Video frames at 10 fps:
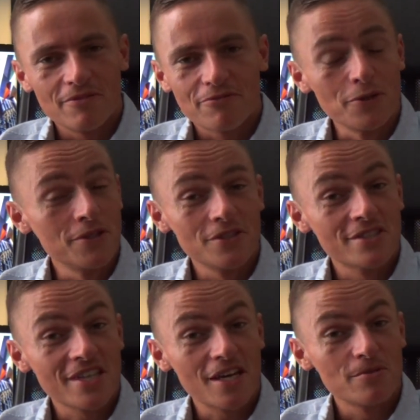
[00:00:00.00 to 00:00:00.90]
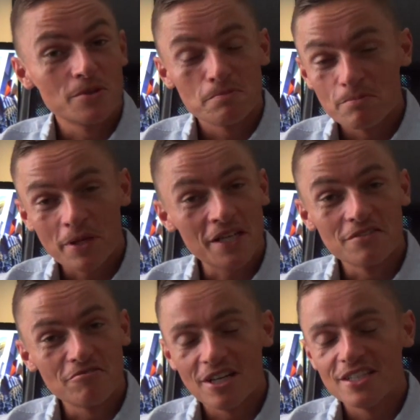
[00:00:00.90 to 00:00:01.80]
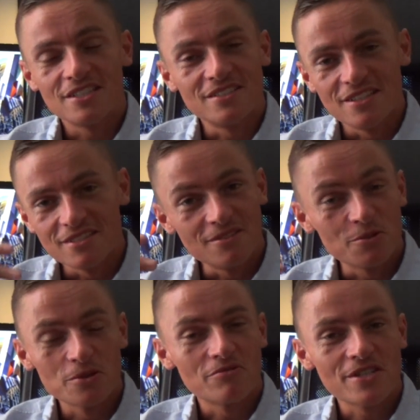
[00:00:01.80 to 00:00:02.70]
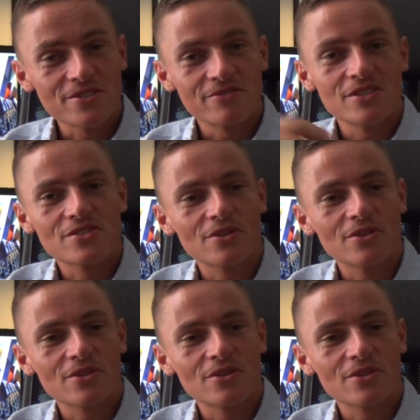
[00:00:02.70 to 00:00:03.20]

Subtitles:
food on the table and pay the rent and all the rest of it.